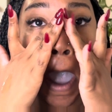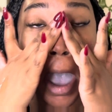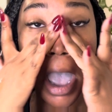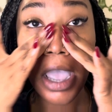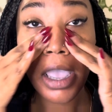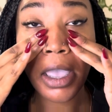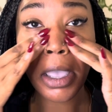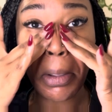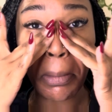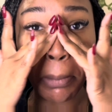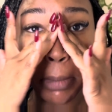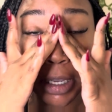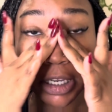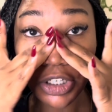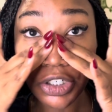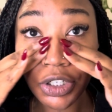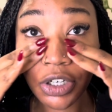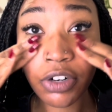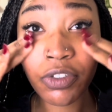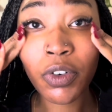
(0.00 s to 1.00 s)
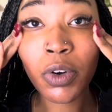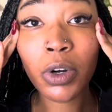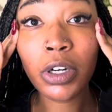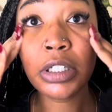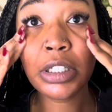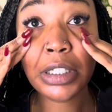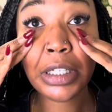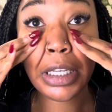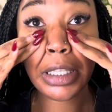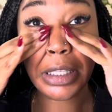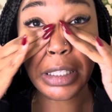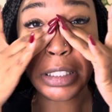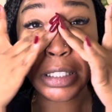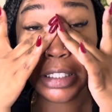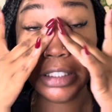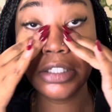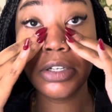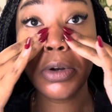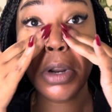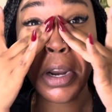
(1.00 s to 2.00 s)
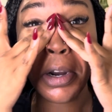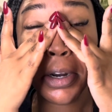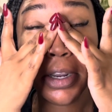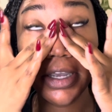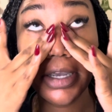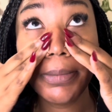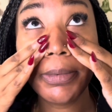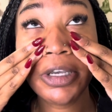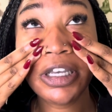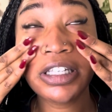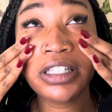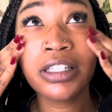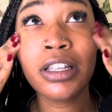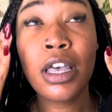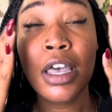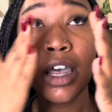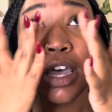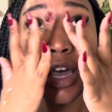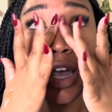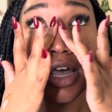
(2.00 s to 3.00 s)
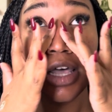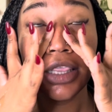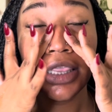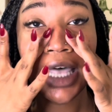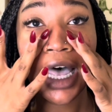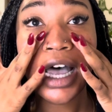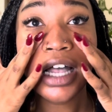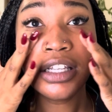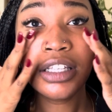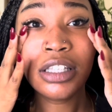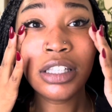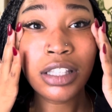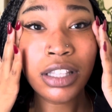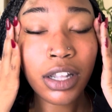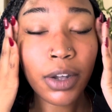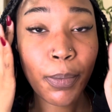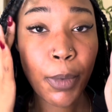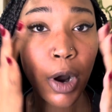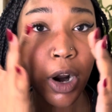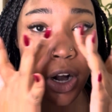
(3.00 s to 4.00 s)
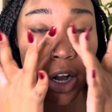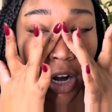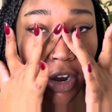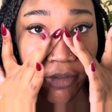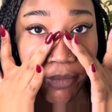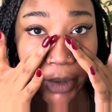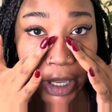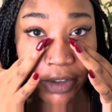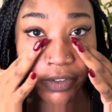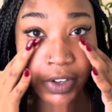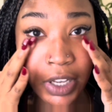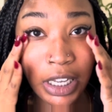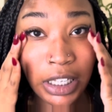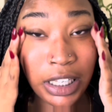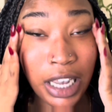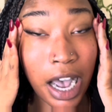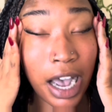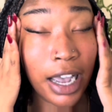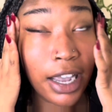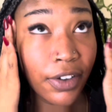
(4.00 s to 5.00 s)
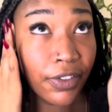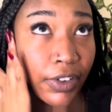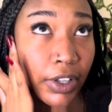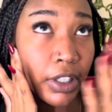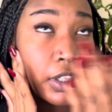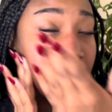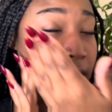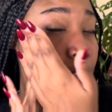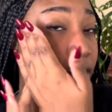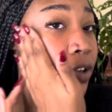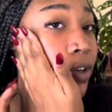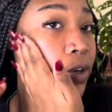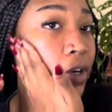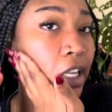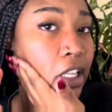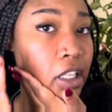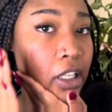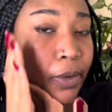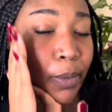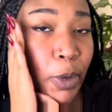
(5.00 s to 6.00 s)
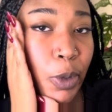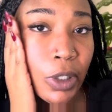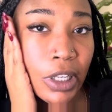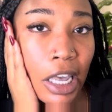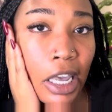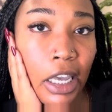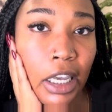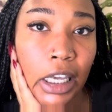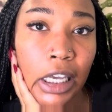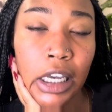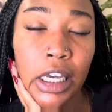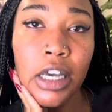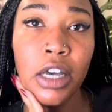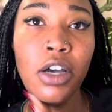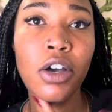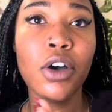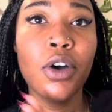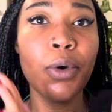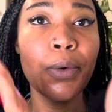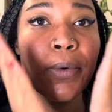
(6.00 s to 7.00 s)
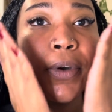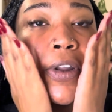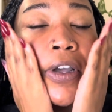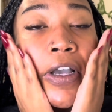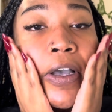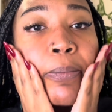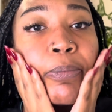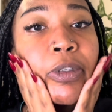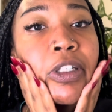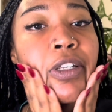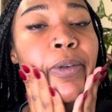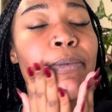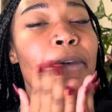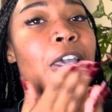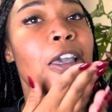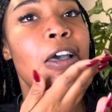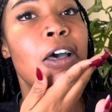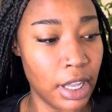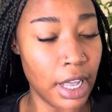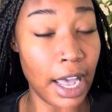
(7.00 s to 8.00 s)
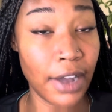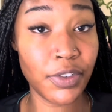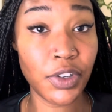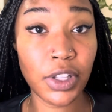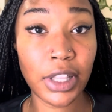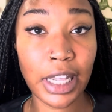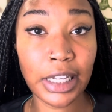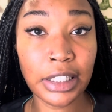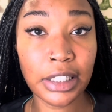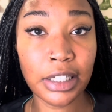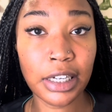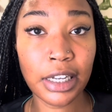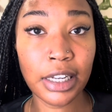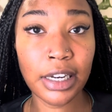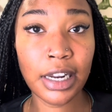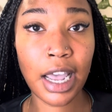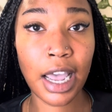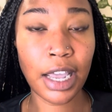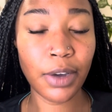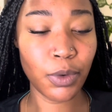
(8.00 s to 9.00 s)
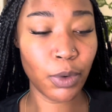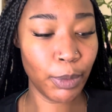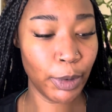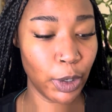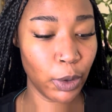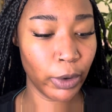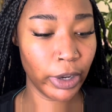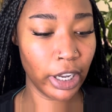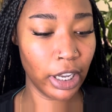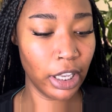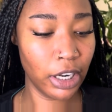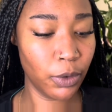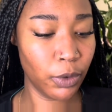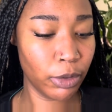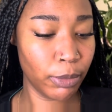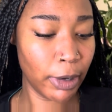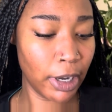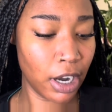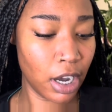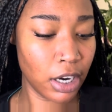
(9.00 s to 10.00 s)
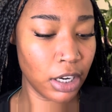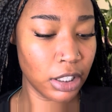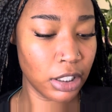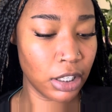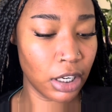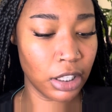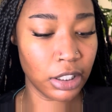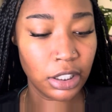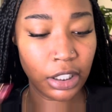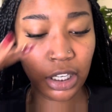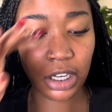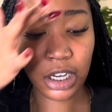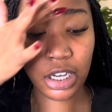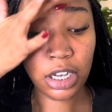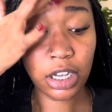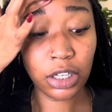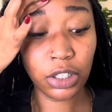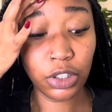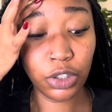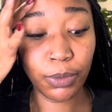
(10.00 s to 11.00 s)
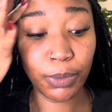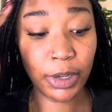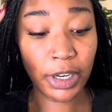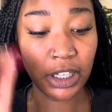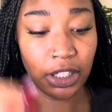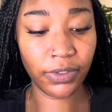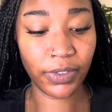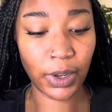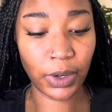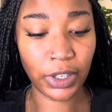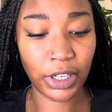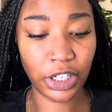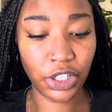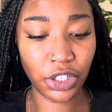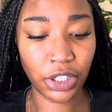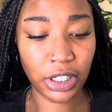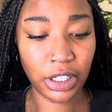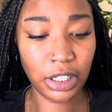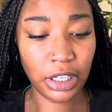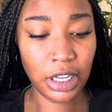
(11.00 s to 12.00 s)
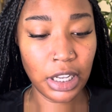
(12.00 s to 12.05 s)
And make sure, of course, to get the T-zone area because that's the part of my face I feel as though gets the most cakey when it comes to makeup. After that's done, I will be going in with my Anastasia Luminous Foundation